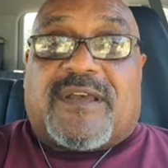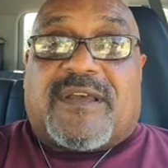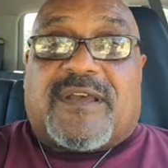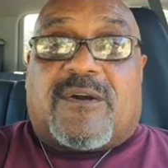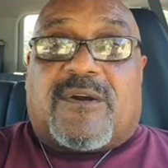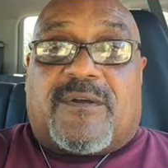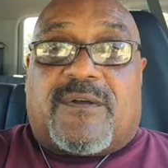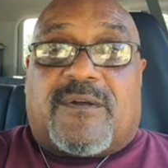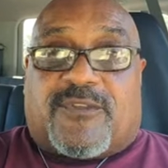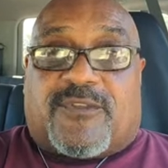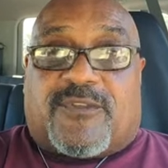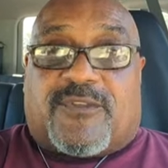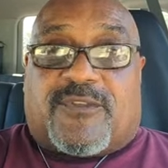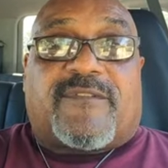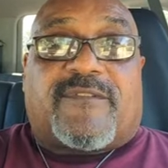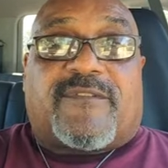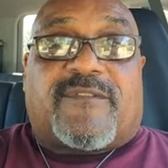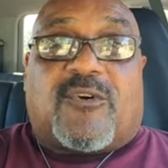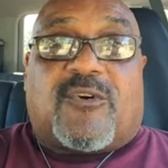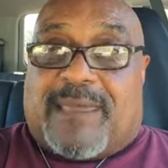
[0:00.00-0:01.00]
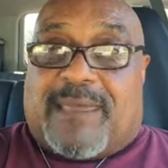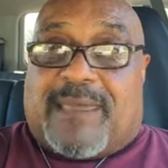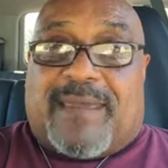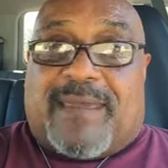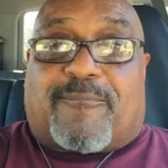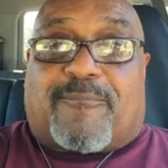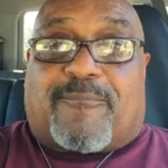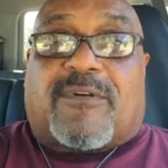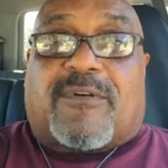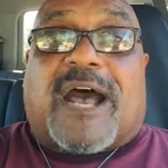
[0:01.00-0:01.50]
Those love the Lord.
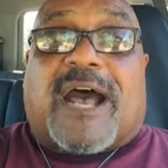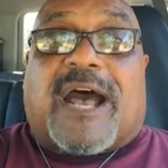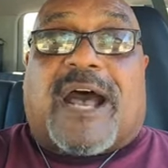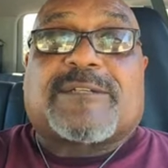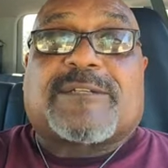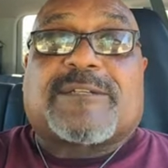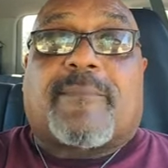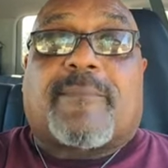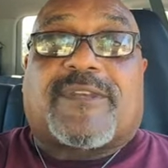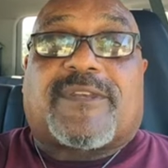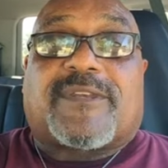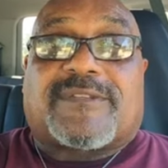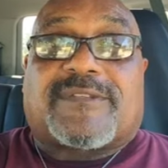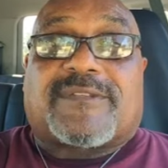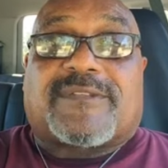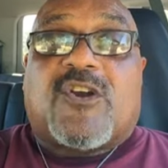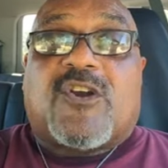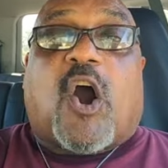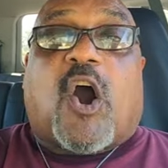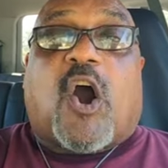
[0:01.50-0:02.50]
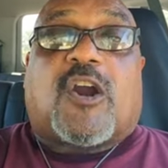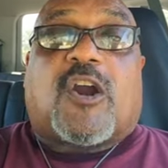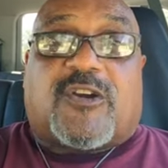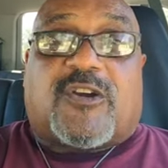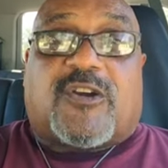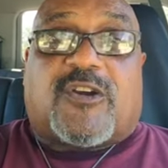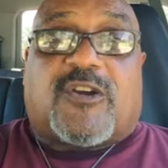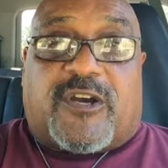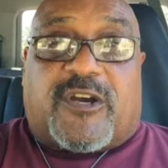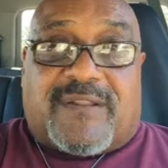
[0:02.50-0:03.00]
Amen. God's promises are
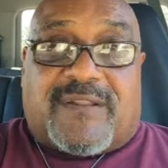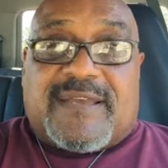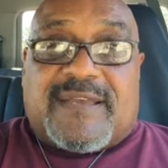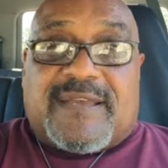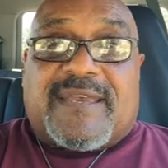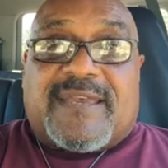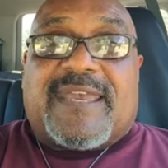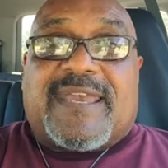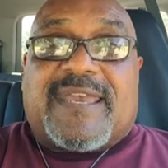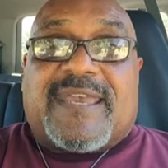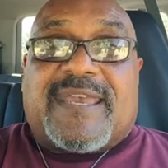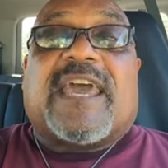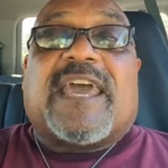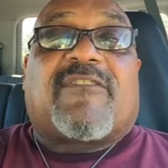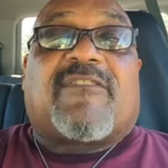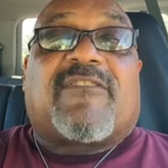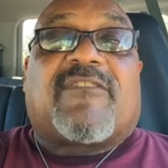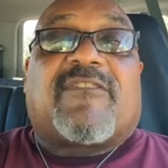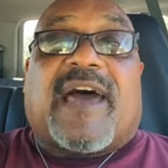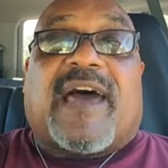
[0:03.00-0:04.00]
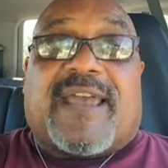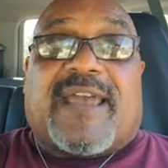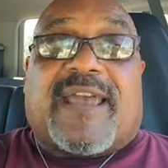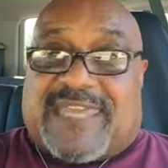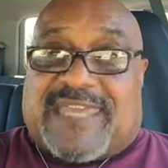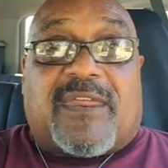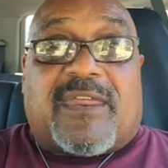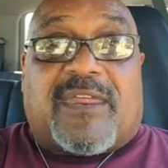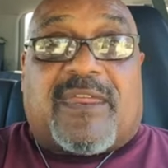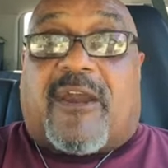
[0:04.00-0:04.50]
good. He never lies.
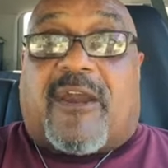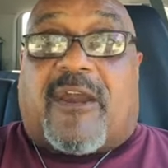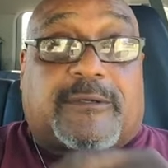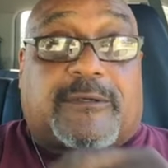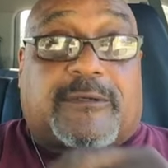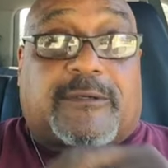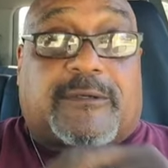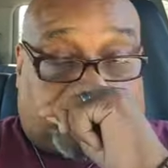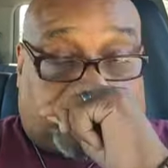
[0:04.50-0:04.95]
Amen, Erica.